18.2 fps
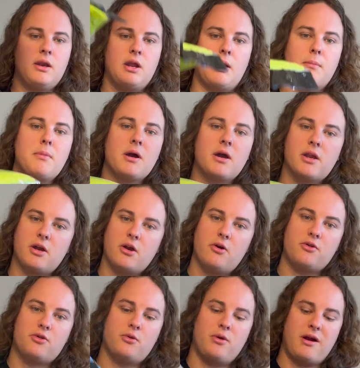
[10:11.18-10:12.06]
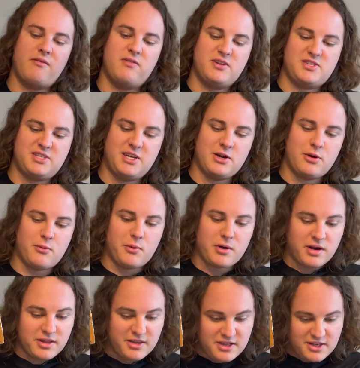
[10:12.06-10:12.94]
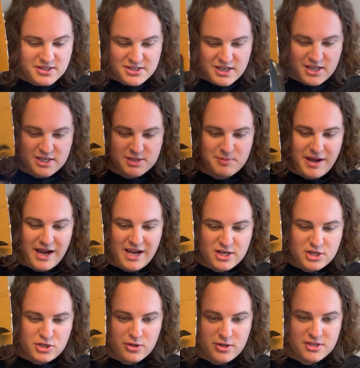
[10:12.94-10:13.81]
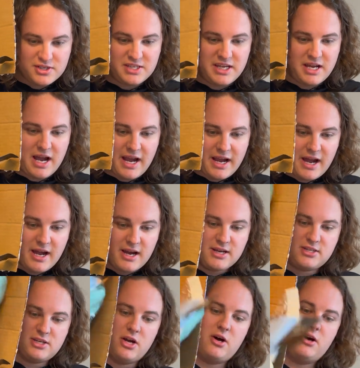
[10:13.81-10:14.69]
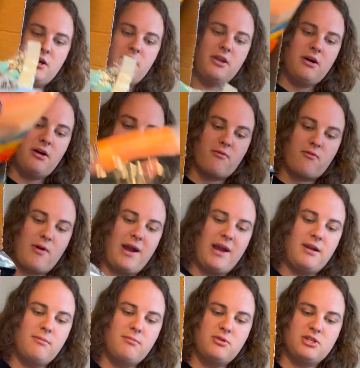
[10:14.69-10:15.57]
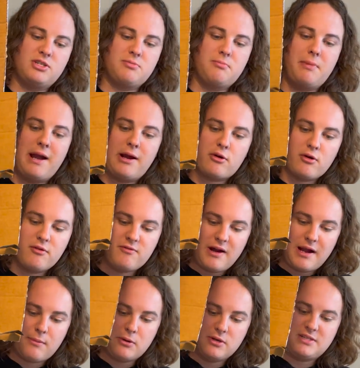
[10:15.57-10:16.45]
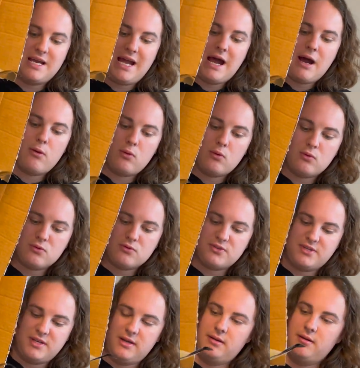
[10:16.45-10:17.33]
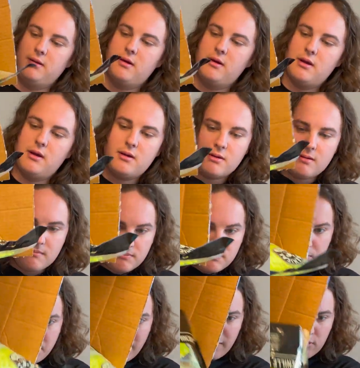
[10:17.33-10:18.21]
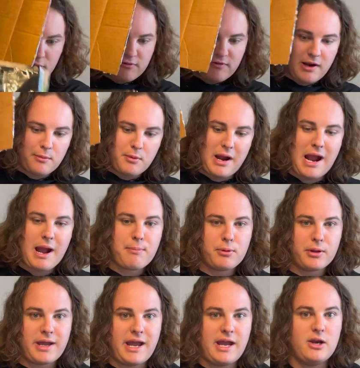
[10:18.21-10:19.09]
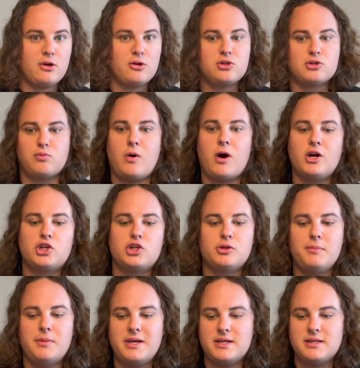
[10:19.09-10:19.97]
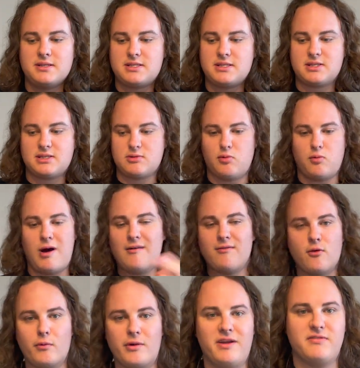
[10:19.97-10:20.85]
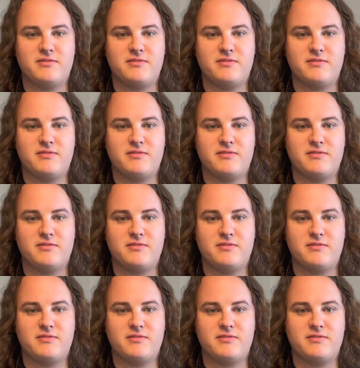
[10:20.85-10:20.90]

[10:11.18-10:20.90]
I'm not gonna go through every single one of these things, but as you can see, I got a ton of random just microfiber towels and microfiber applicators, wash mitts, waffle weave